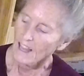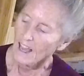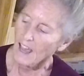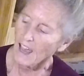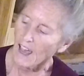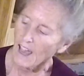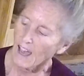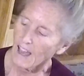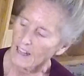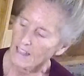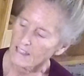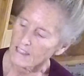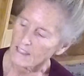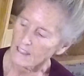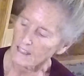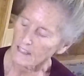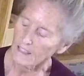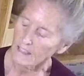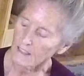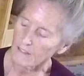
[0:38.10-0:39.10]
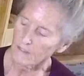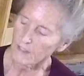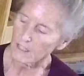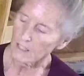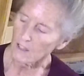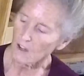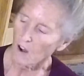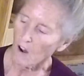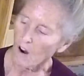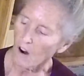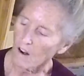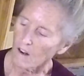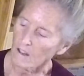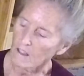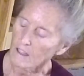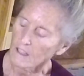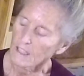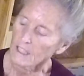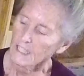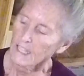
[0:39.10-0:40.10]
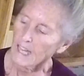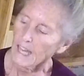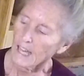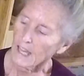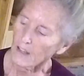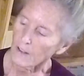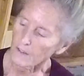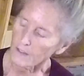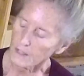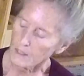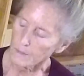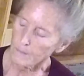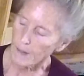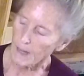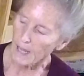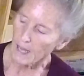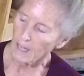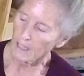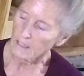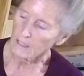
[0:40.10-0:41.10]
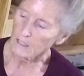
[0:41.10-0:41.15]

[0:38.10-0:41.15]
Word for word: And living our health span